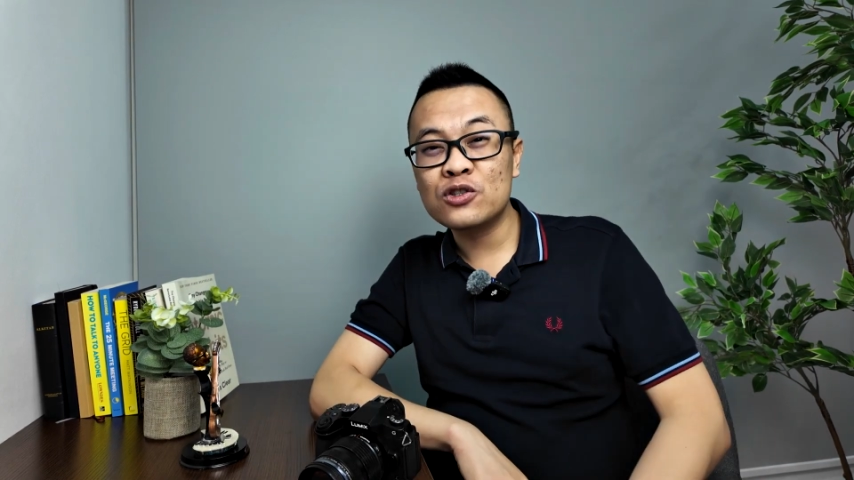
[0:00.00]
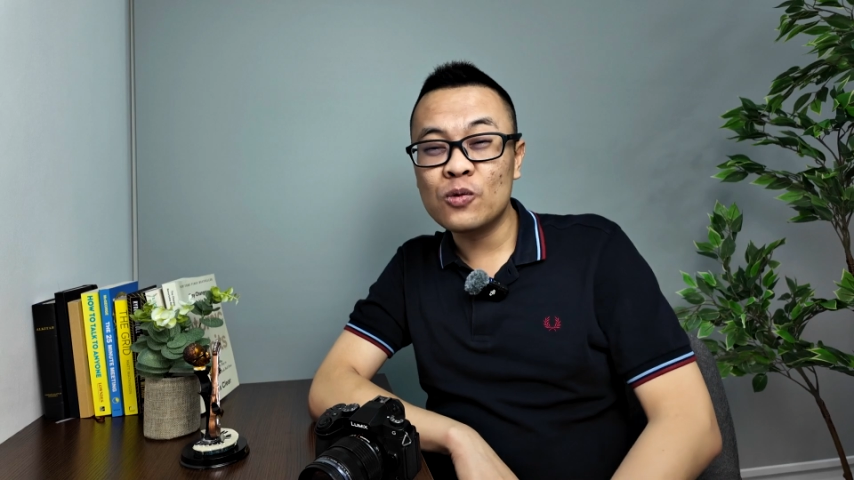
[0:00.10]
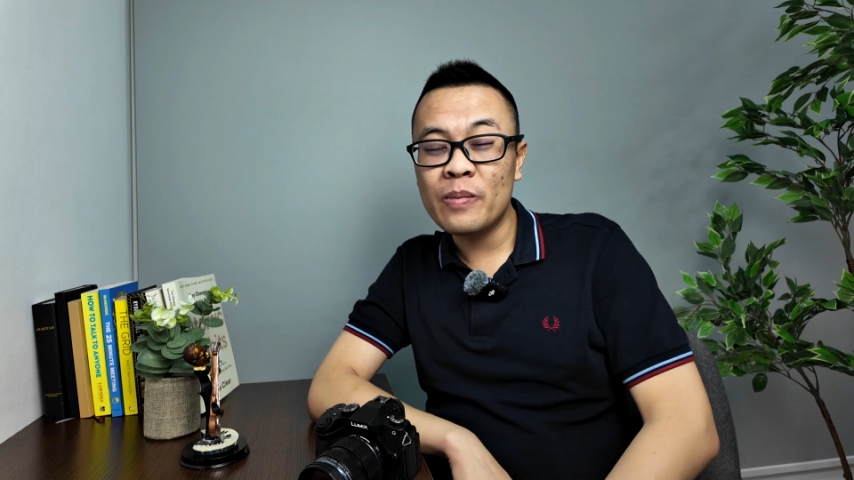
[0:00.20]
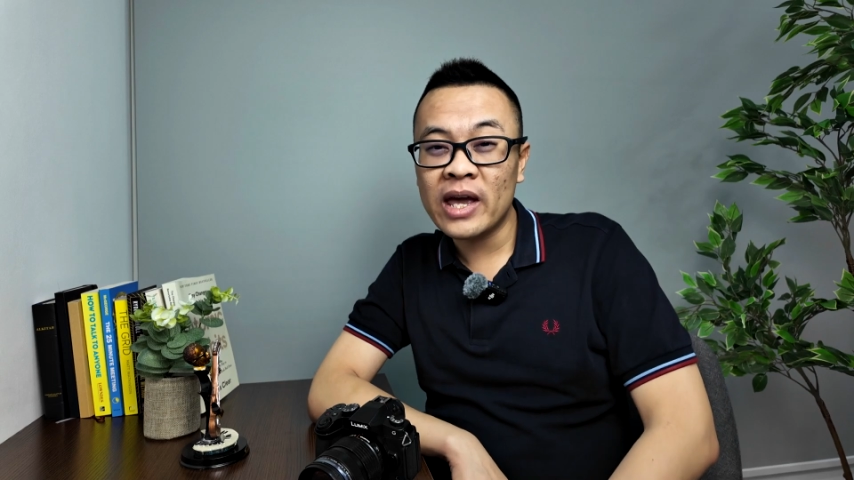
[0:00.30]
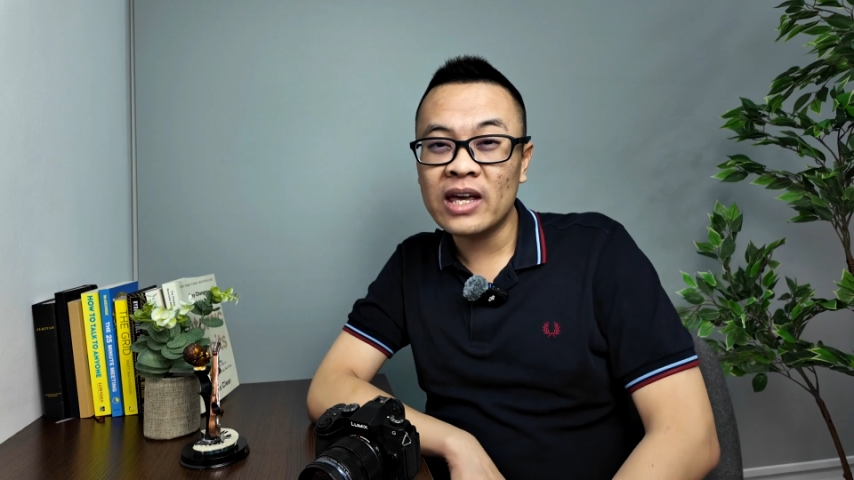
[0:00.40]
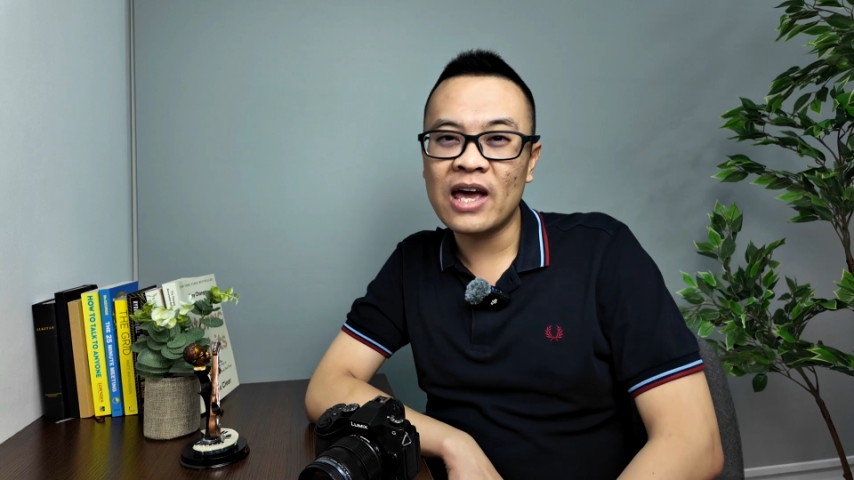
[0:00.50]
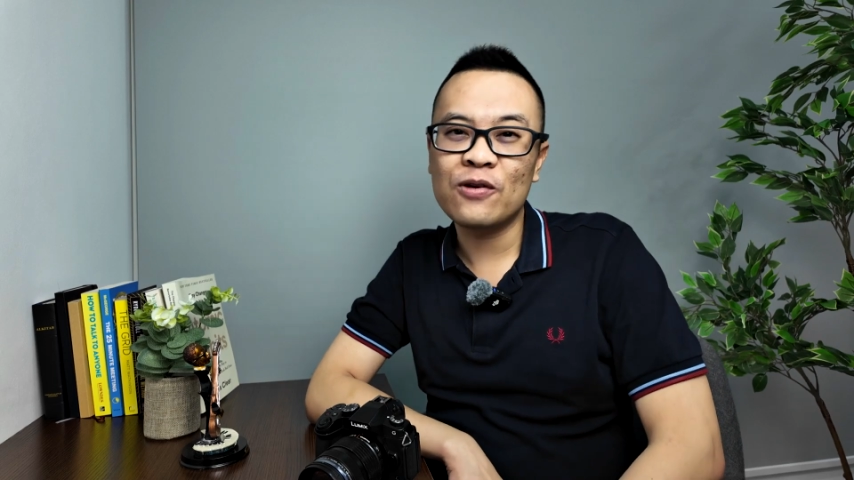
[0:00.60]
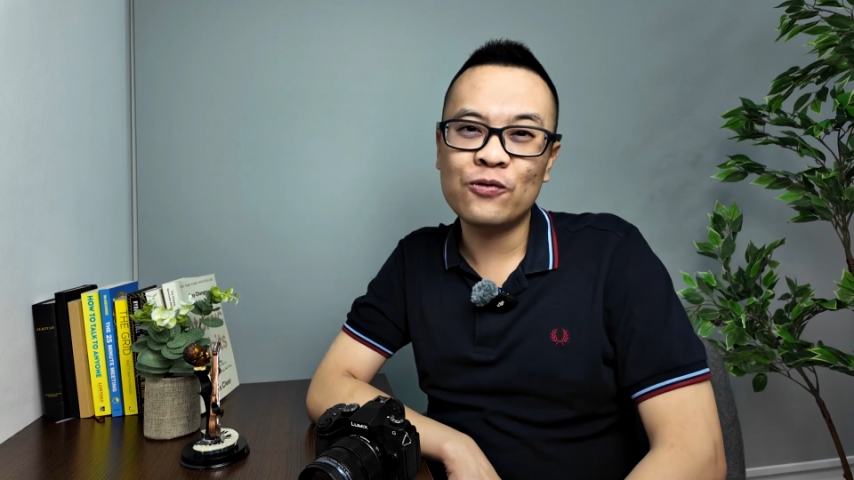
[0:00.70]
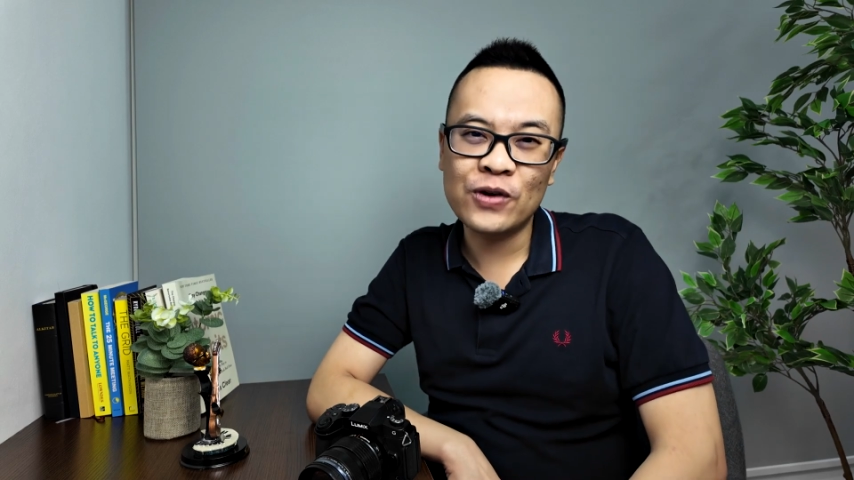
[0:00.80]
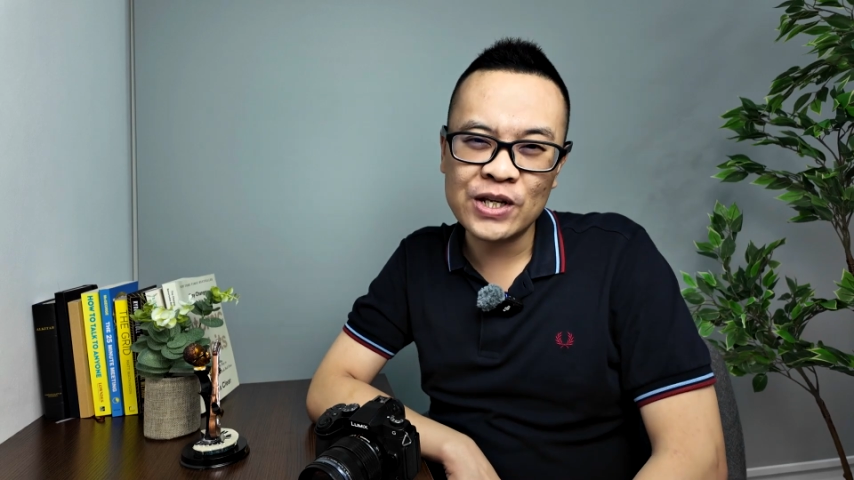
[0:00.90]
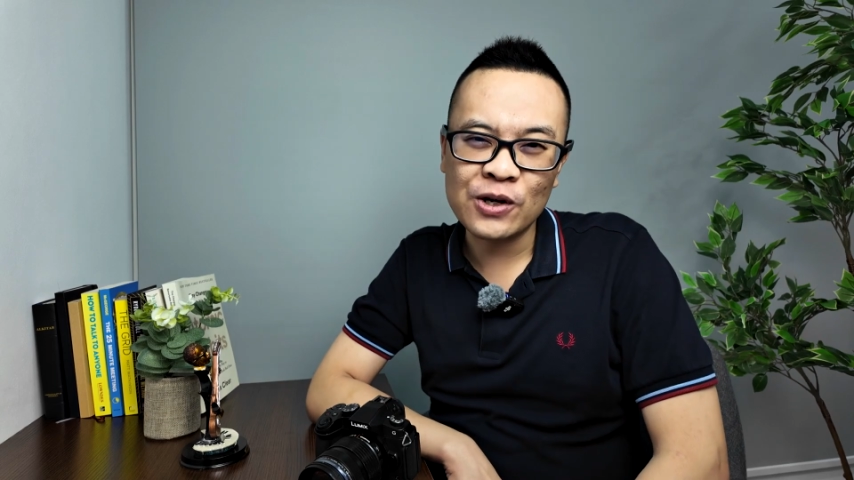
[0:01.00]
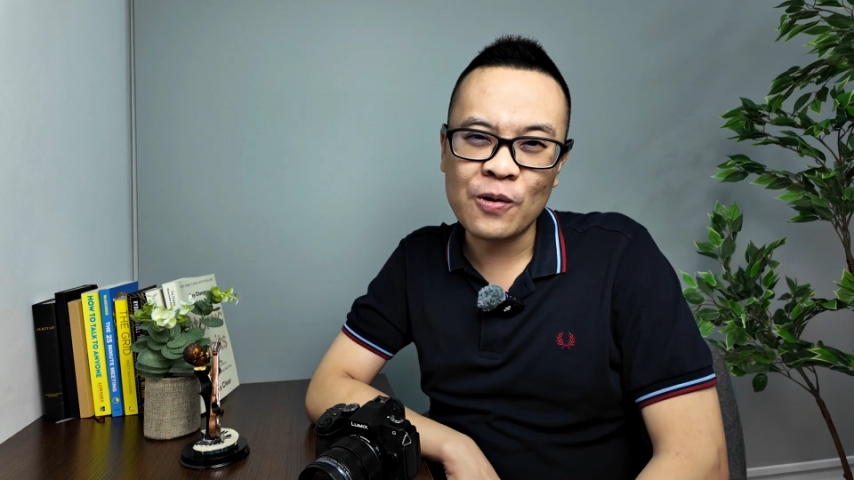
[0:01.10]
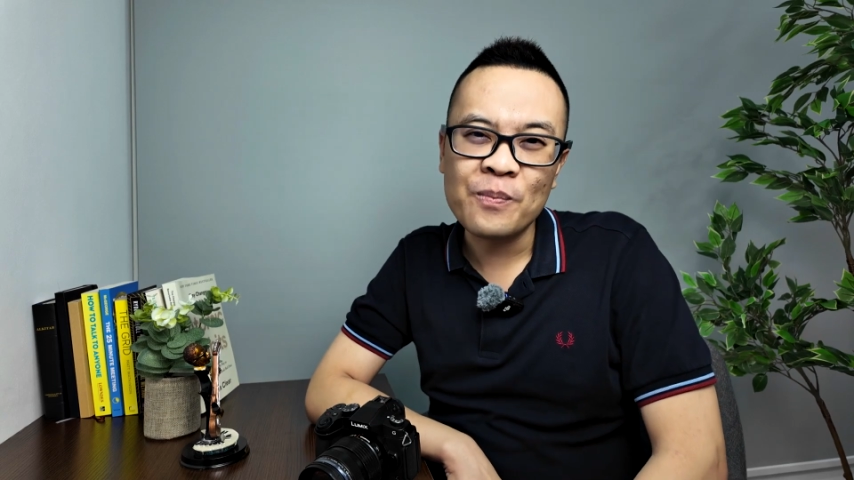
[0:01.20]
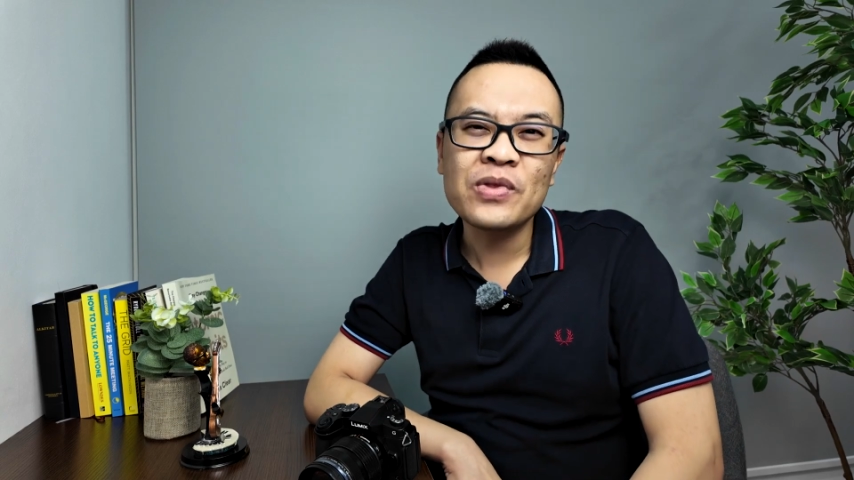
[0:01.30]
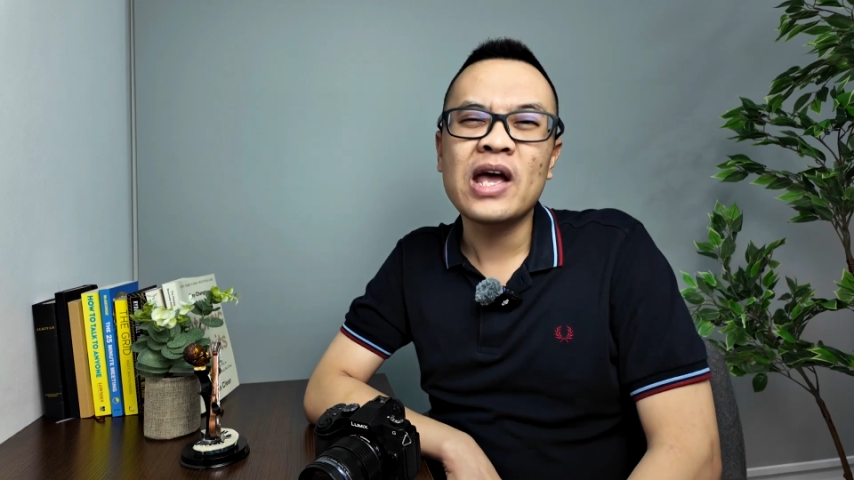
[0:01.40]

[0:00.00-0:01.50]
to make a video?